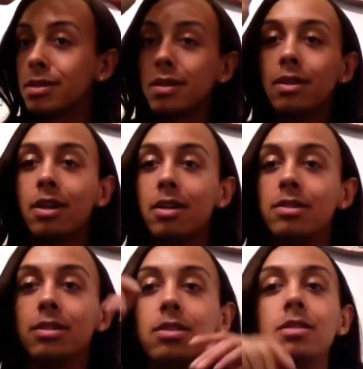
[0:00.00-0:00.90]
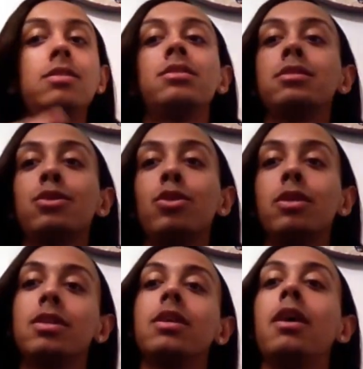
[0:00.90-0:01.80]
down your edges, call
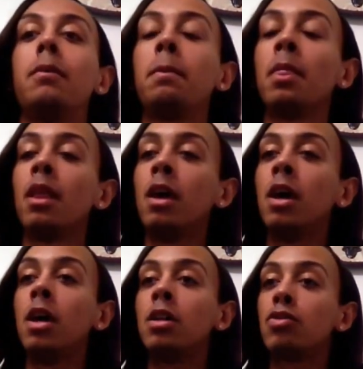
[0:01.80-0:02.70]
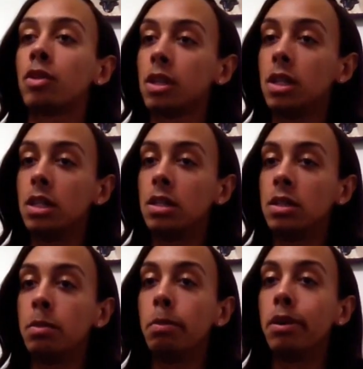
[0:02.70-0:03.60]
it a day. It's really easy,
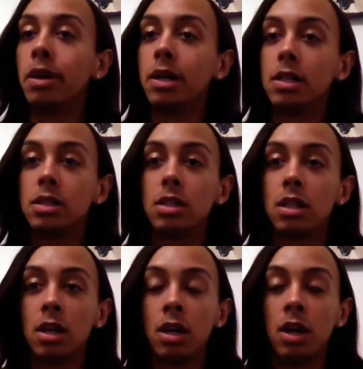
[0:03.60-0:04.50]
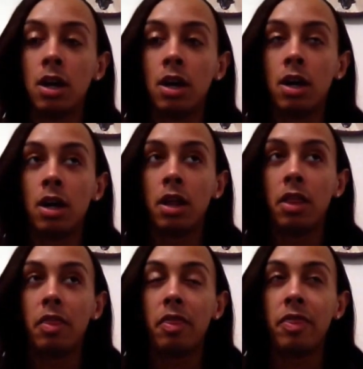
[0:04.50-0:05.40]
but
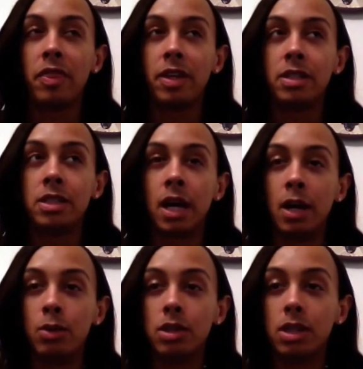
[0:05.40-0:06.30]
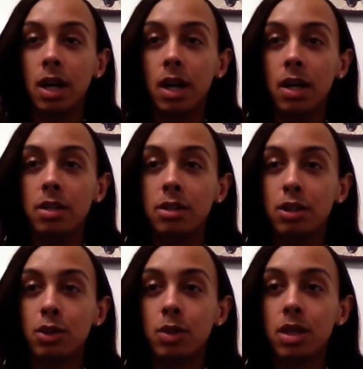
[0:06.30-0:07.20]
the downside
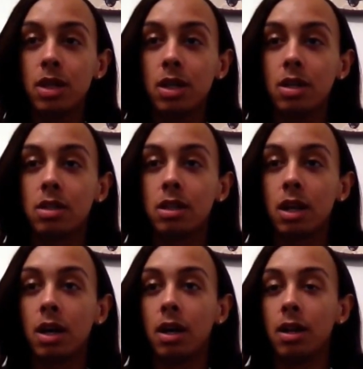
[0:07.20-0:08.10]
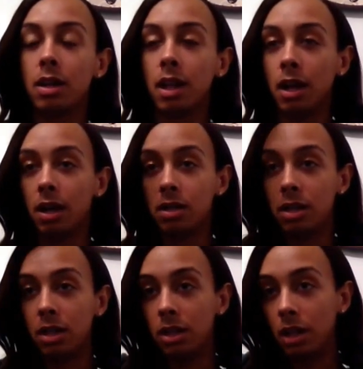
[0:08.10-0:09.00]
to it is that, like I
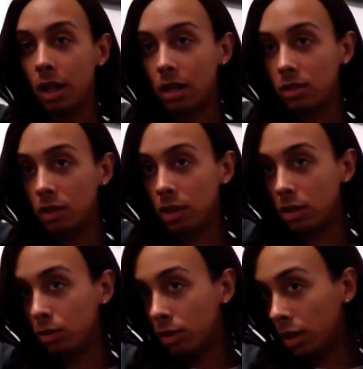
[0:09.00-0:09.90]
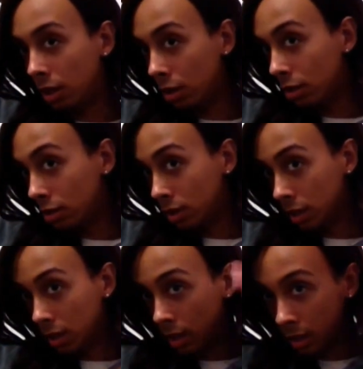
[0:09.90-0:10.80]
said in the last video, there's
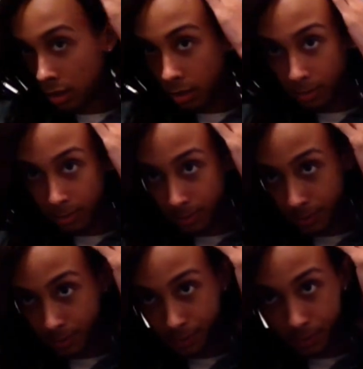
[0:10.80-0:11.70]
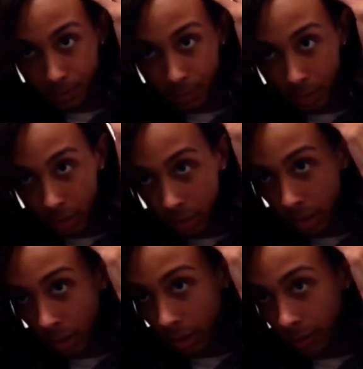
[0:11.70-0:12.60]
like a
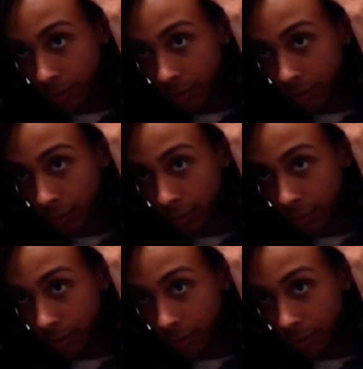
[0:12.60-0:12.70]
lot of